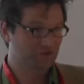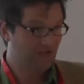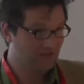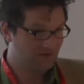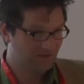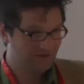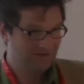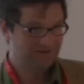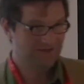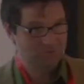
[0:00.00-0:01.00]
data.
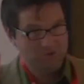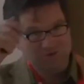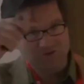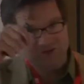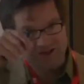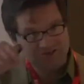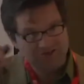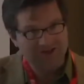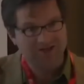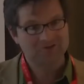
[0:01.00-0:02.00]
They do it with like
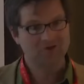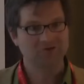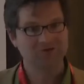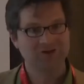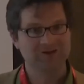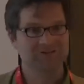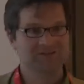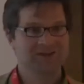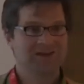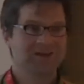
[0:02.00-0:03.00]
standard contracts.
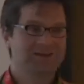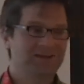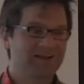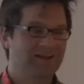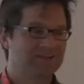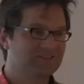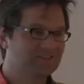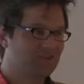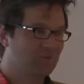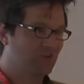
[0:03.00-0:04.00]
There are like
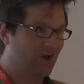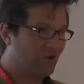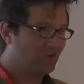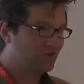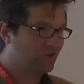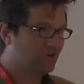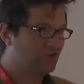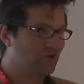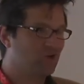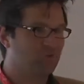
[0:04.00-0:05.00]
systems out in
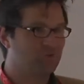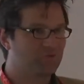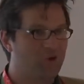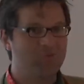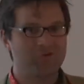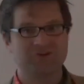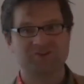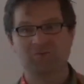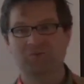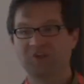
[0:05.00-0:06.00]
Ethereum Swarm, for
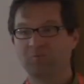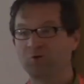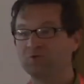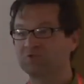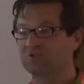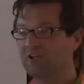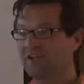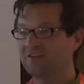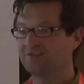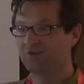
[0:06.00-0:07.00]
example, they put
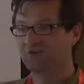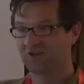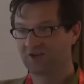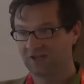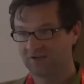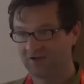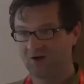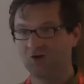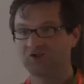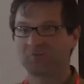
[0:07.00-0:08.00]
stakes on the data
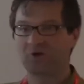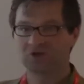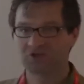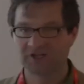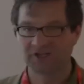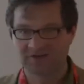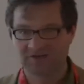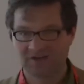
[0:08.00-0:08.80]
on the blockchain.